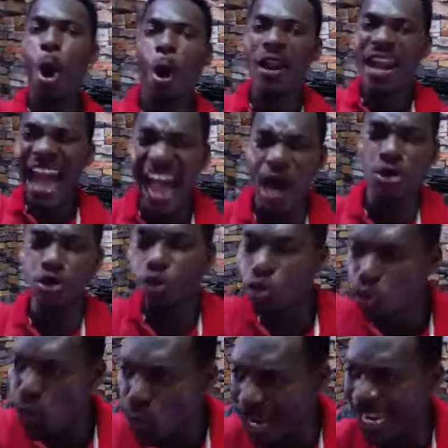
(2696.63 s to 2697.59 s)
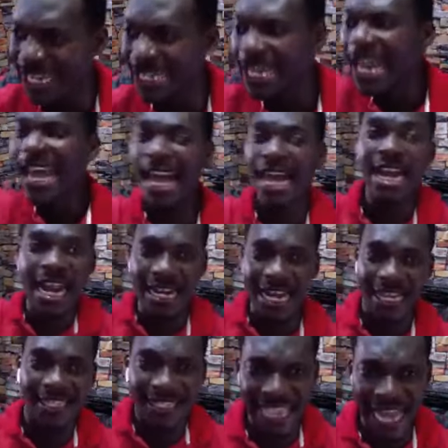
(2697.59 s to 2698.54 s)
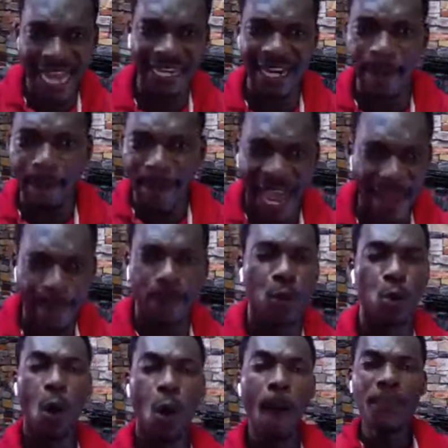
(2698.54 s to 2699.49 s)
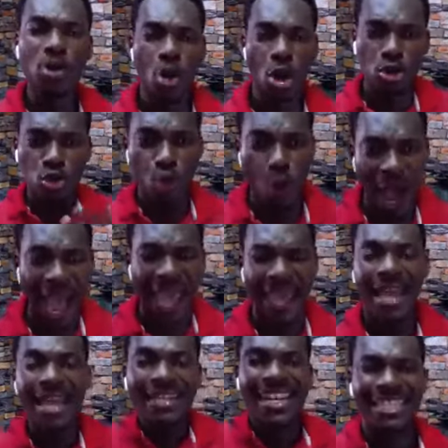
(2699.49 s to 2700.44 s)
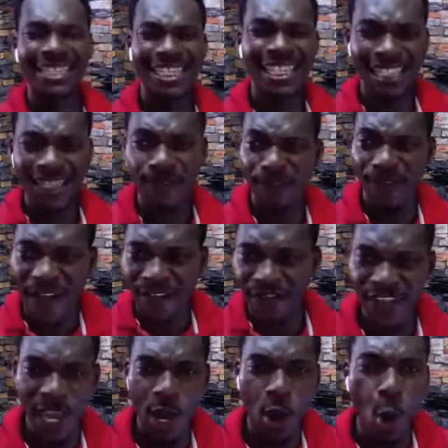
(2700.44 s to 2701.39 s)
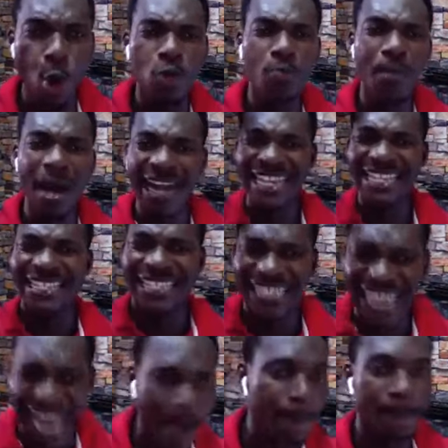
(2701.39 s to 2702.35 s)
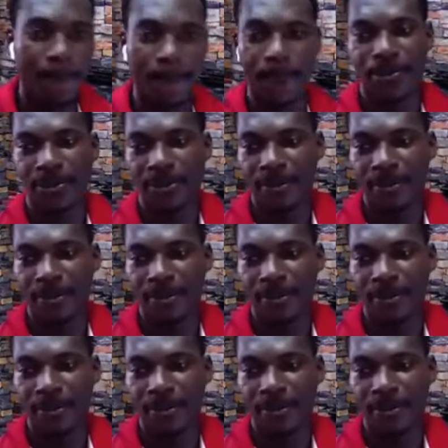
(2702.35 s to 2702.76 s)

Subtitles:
on how to read and understand the Bible. Because why? The 65-year-old man is dumb.